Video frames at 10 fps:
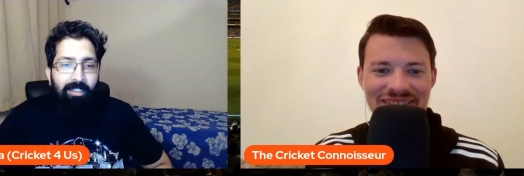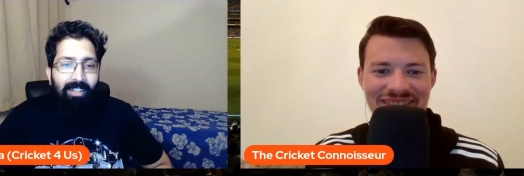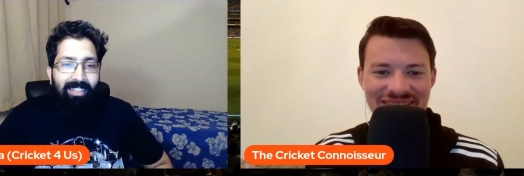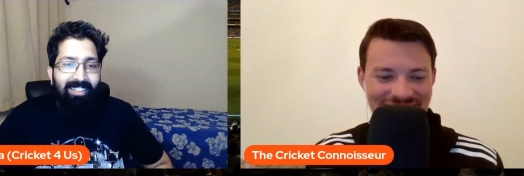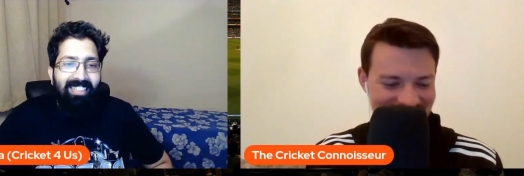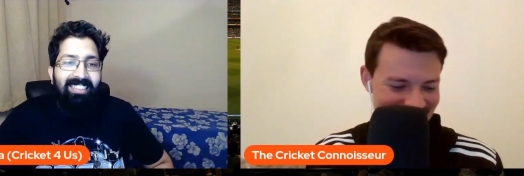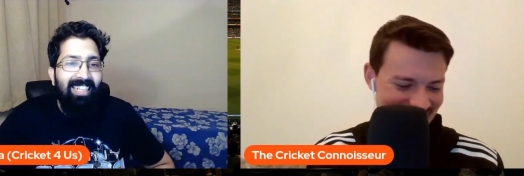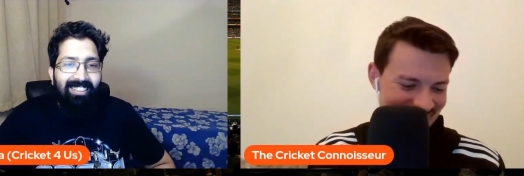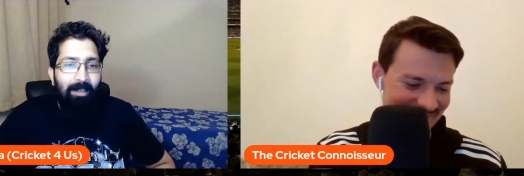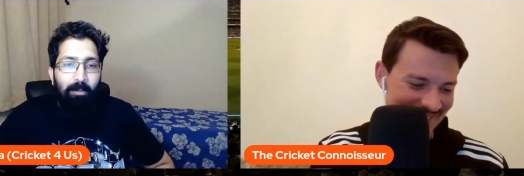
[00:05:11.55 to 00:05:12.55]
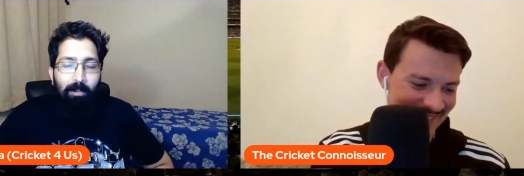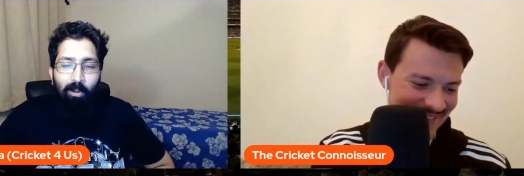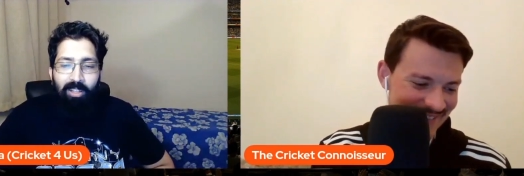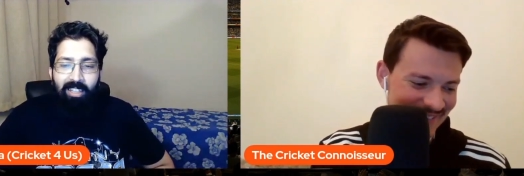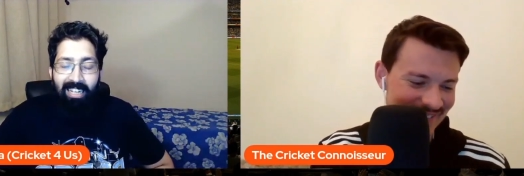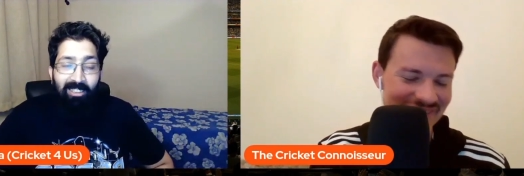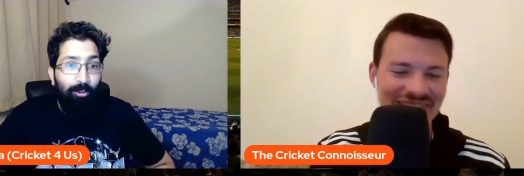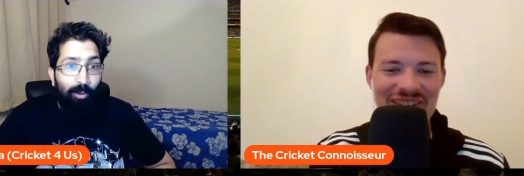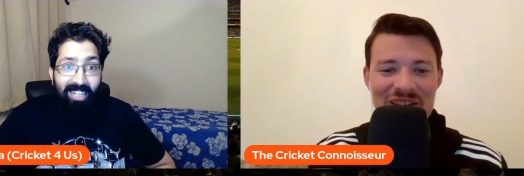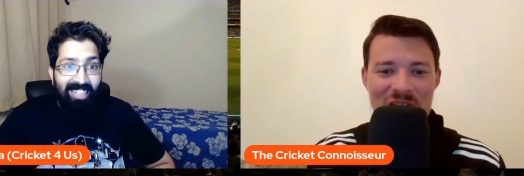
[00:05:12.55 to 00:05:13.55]
Speaker 1: Right? He's that type of bowler, and it's
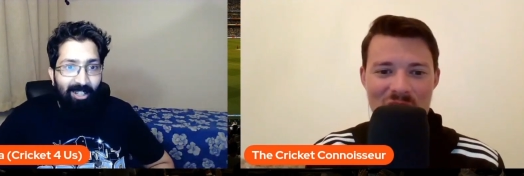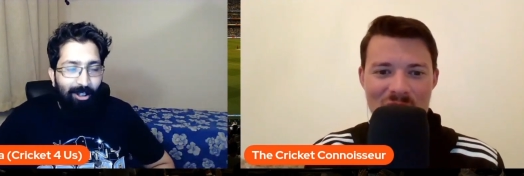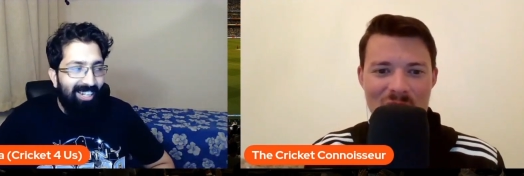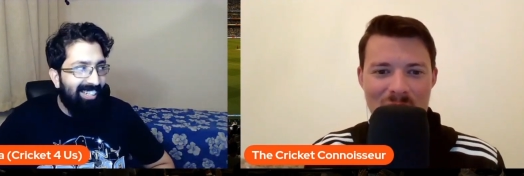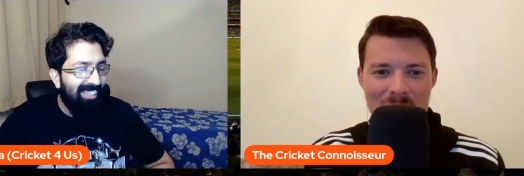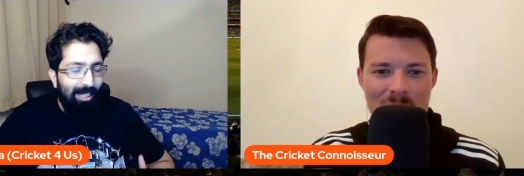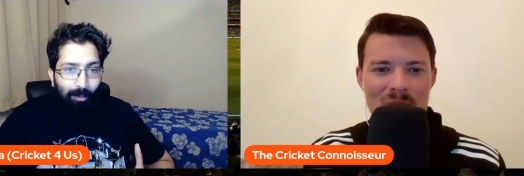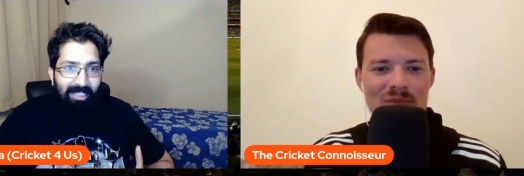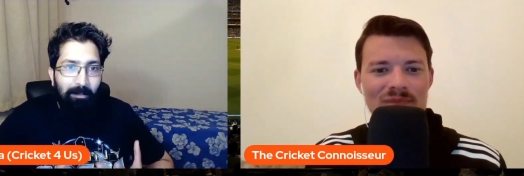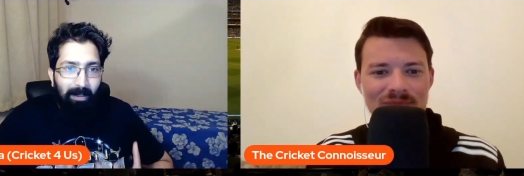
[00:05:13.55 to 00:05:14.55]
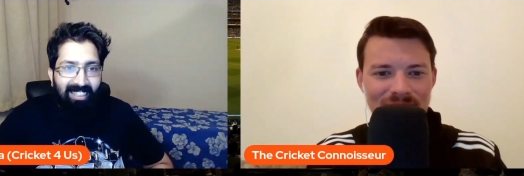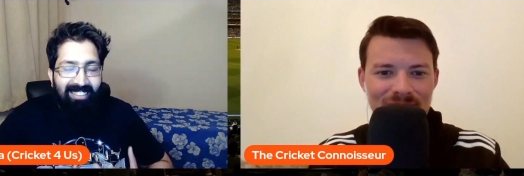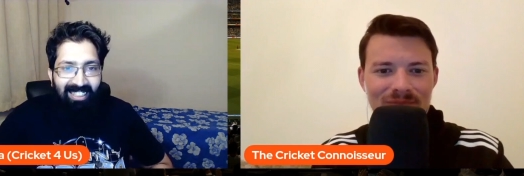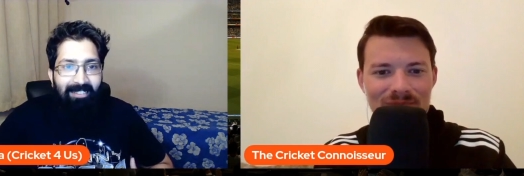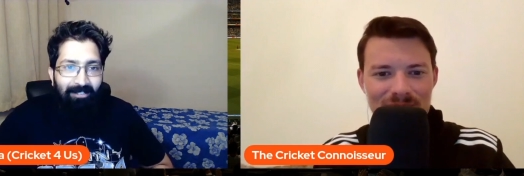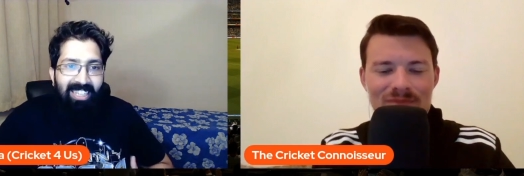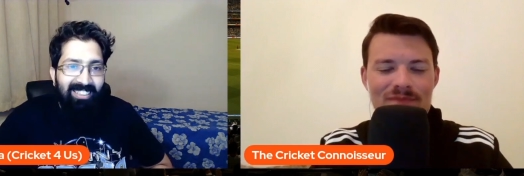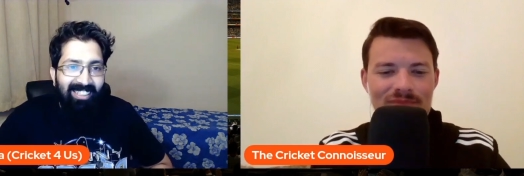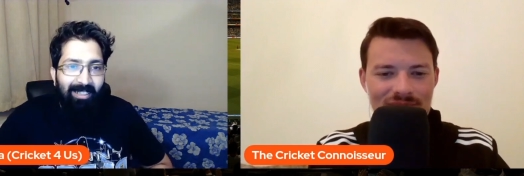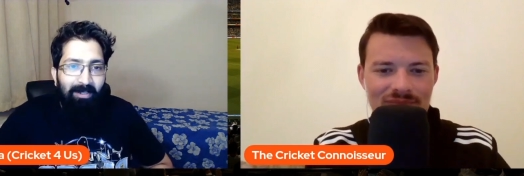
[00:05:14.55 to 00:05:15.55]
really annoying when it's Pakistan
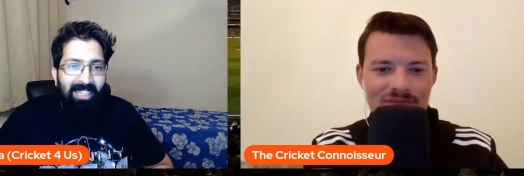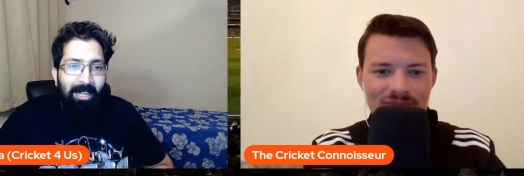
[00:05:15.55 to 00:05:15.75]
facing him